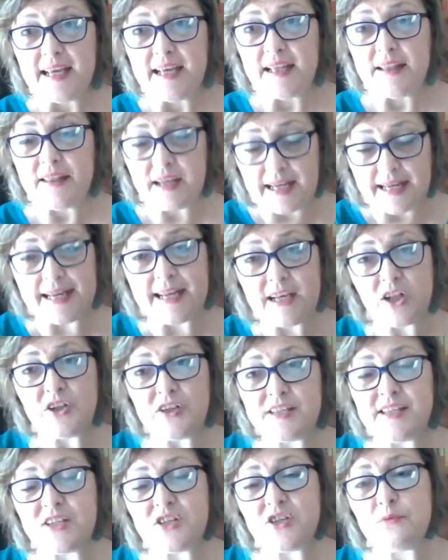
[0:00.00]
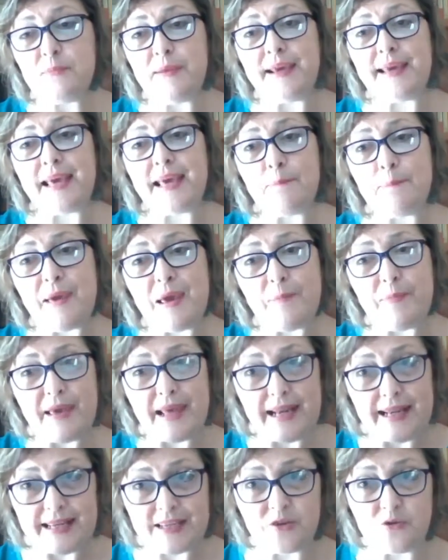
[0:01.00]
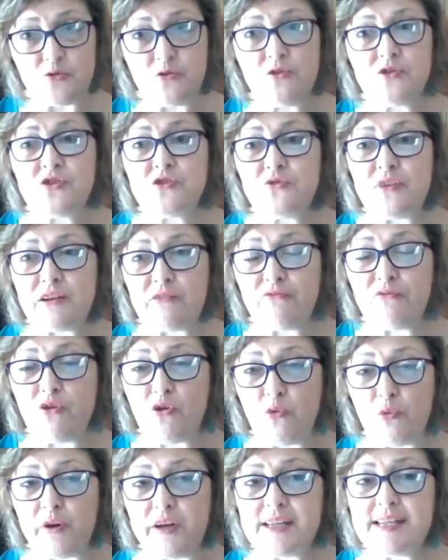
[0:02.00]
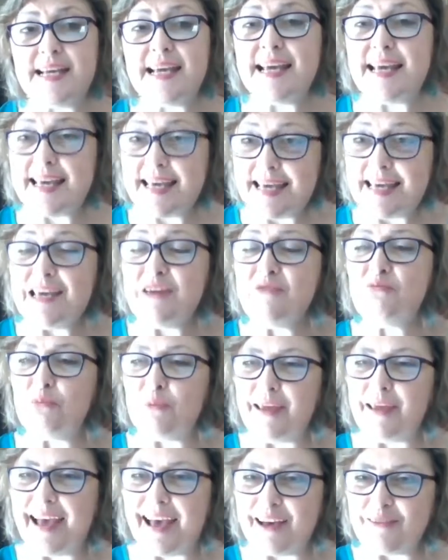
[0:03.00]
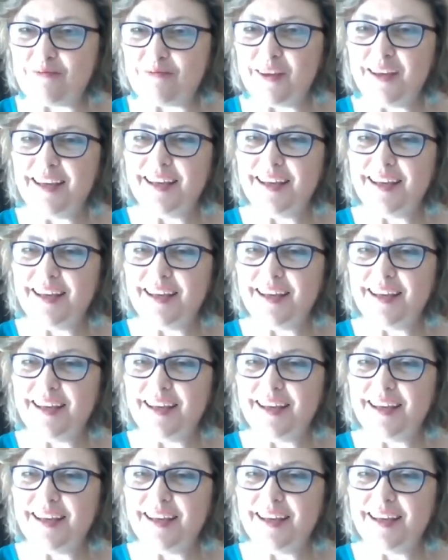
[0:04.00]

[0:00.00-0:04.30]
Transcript: the clinical decision-making may be a little straightforward if we have